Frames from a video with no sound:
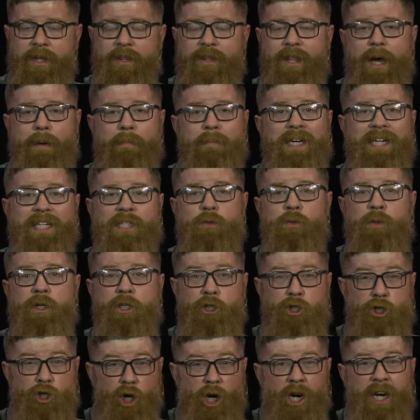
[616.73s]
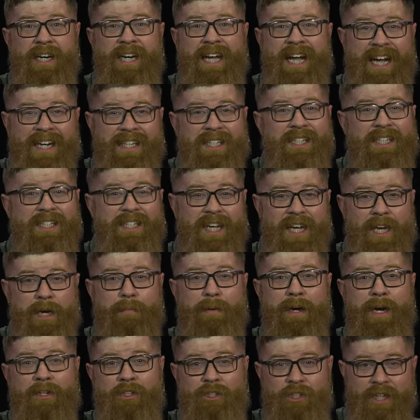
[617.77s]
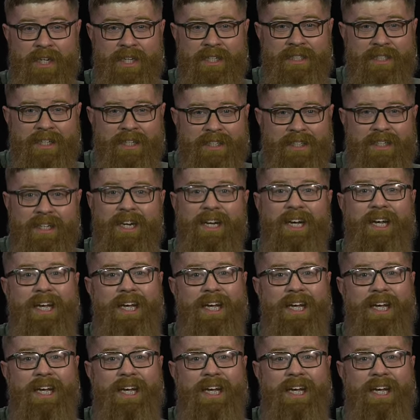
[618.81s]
that means what John had to say about Jesus